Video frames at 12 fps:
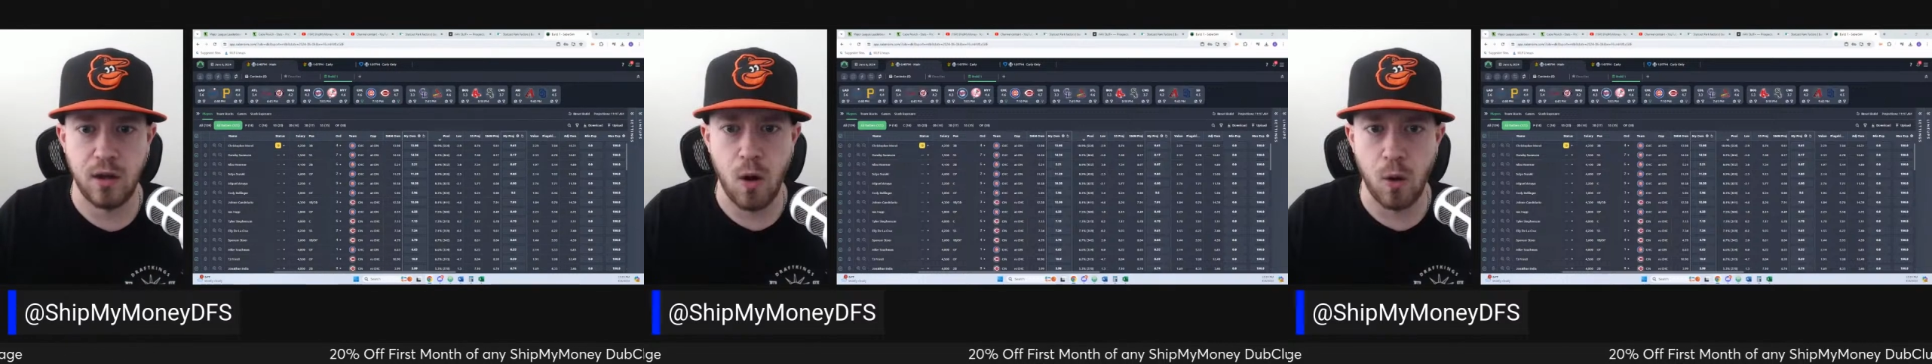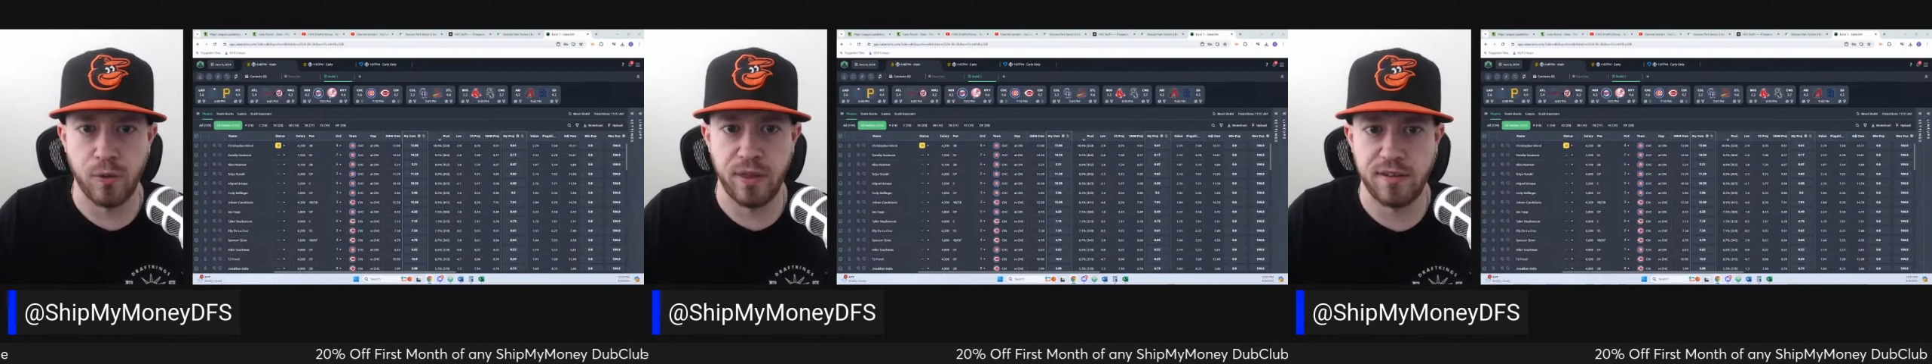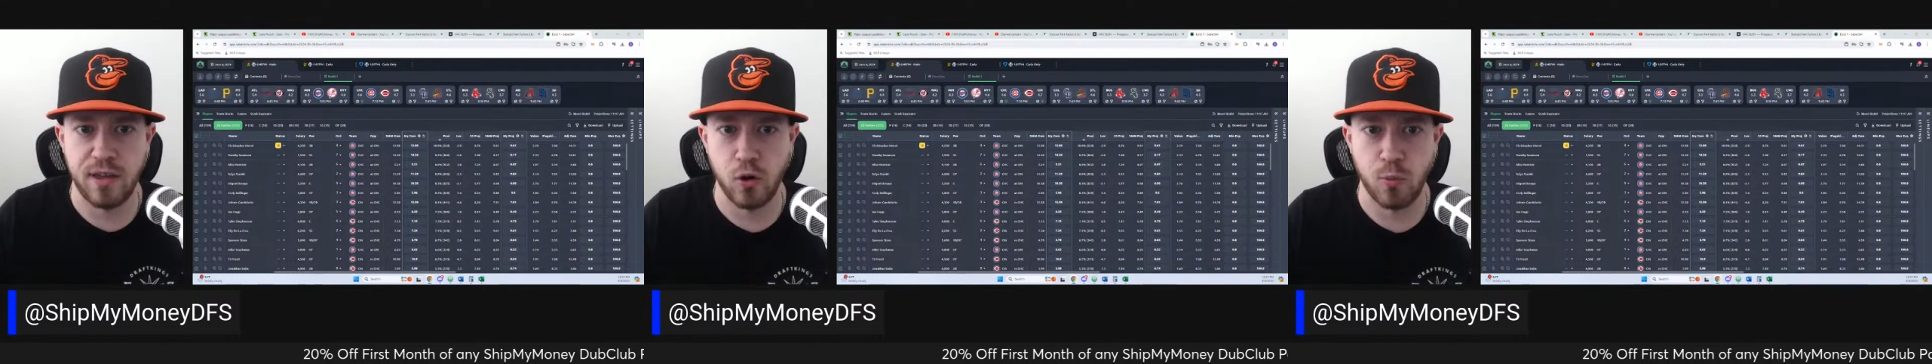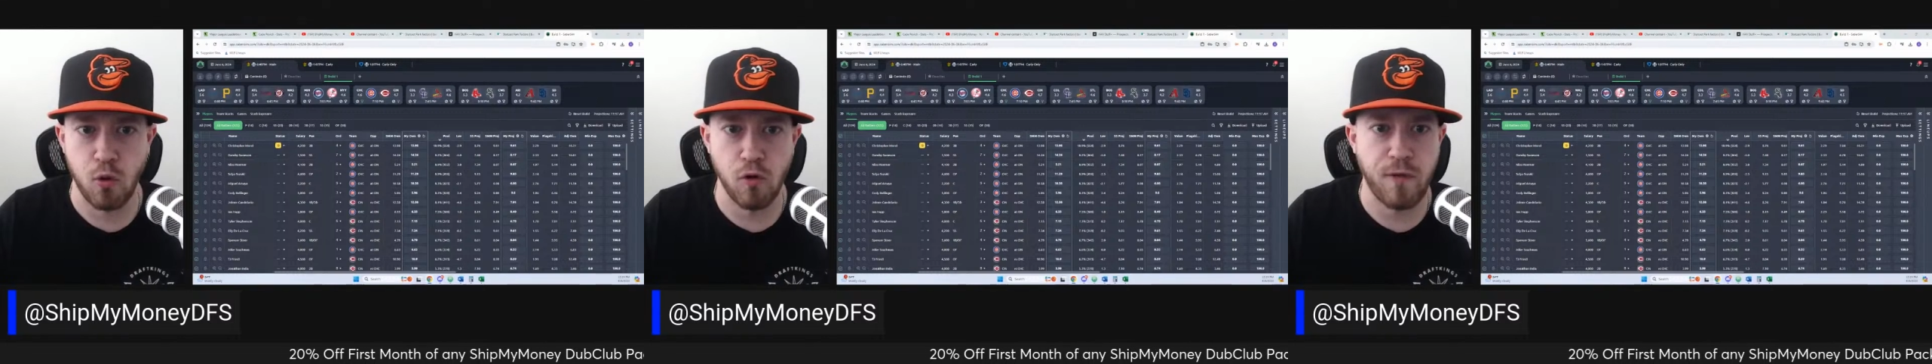oh, this hitter
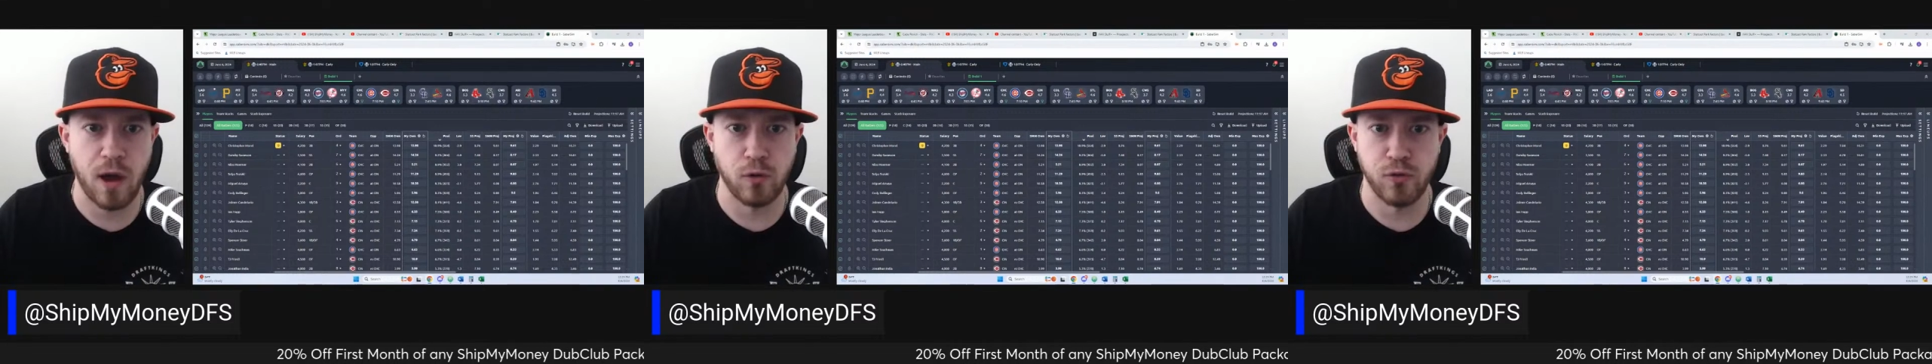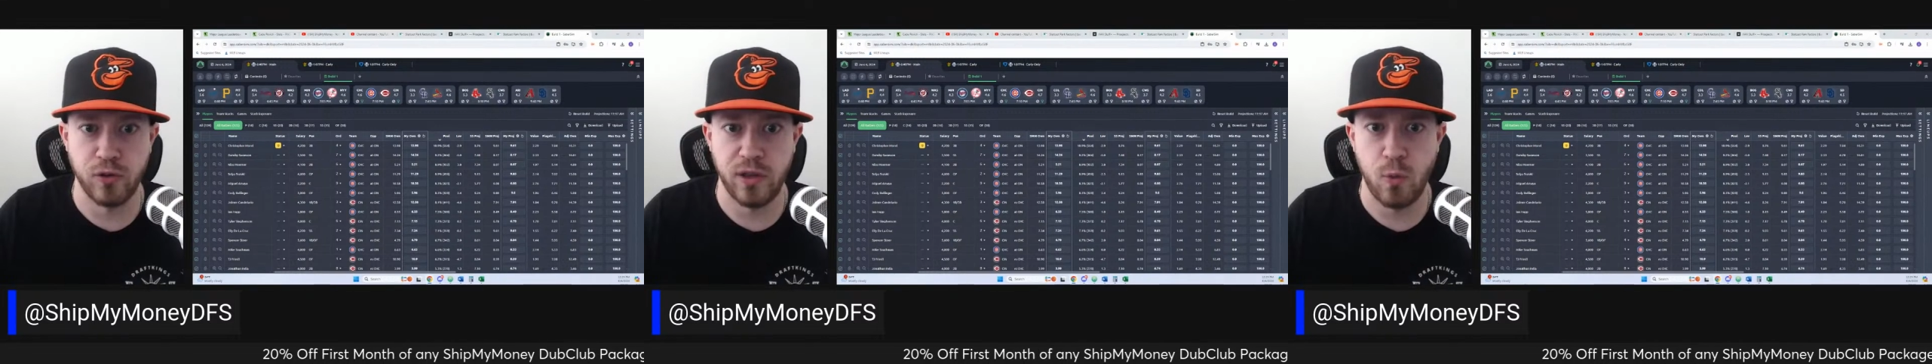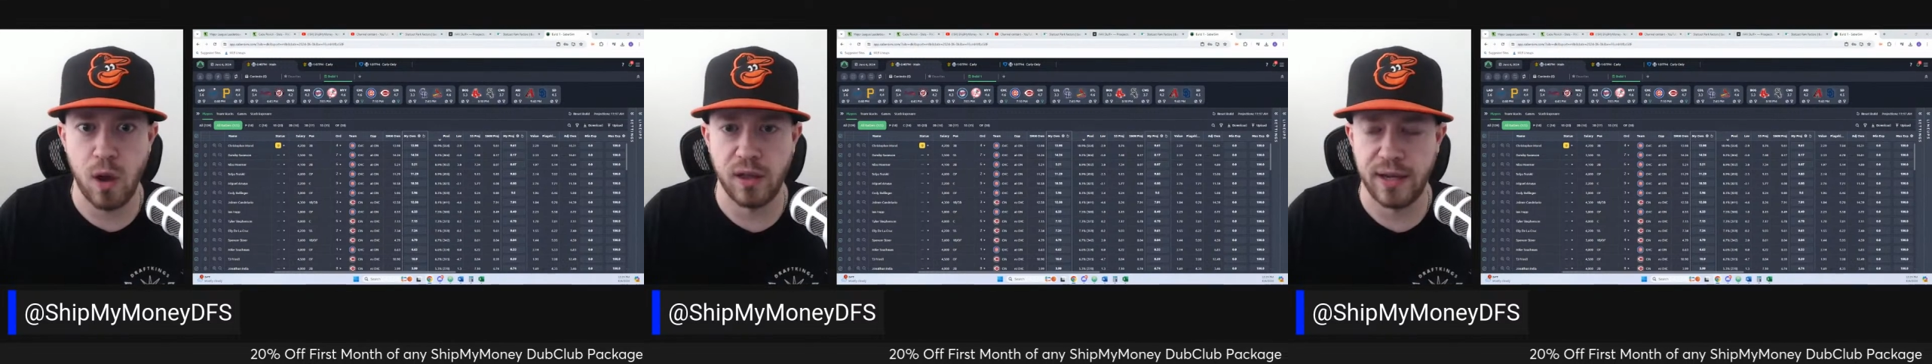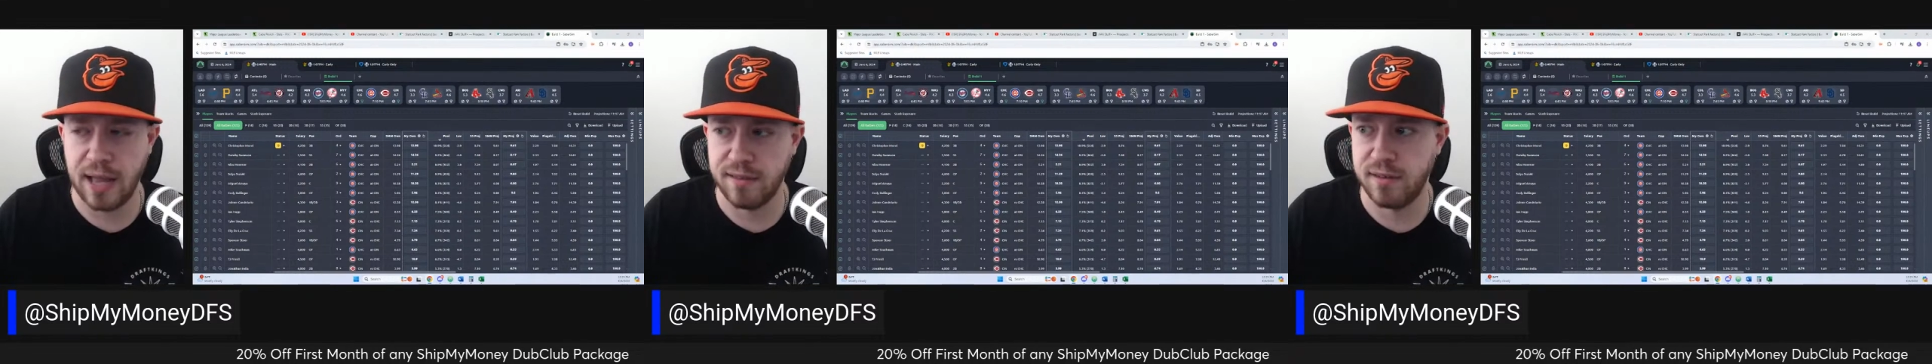profiles really well
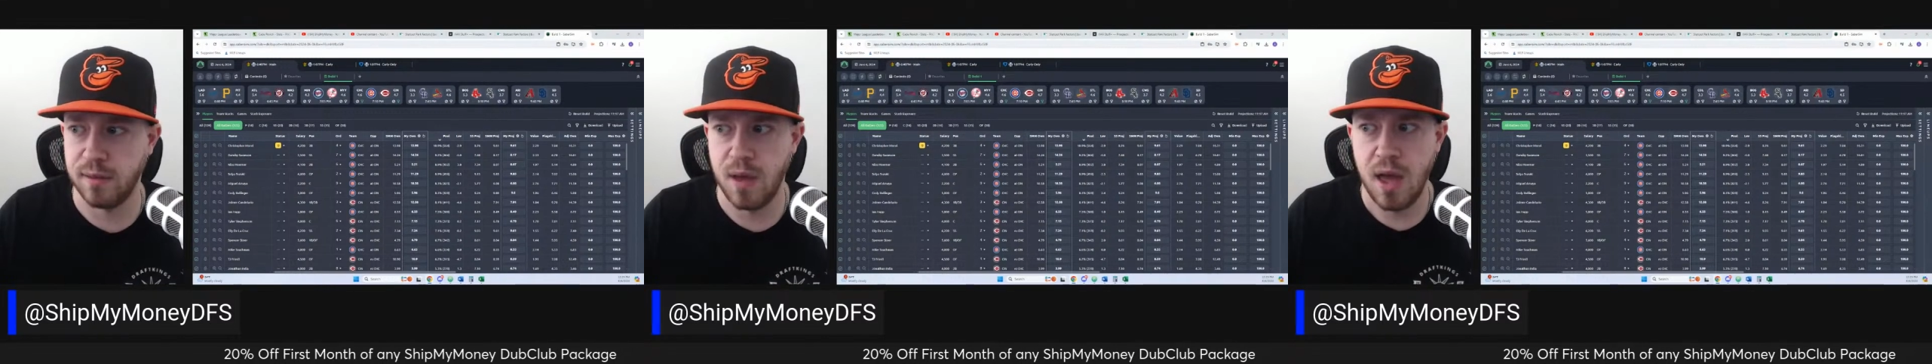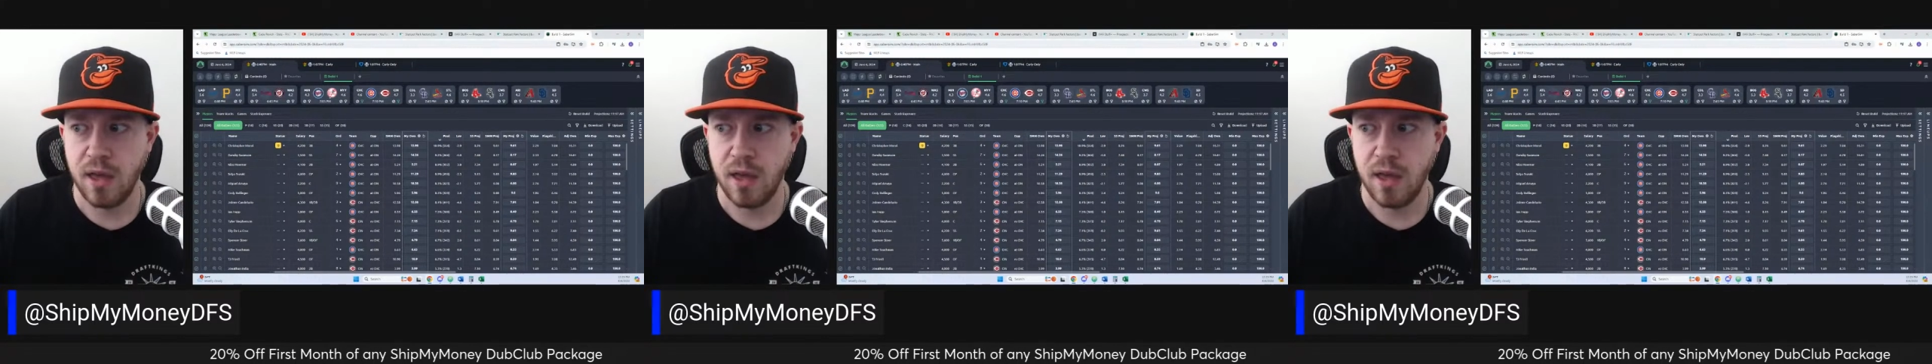against him.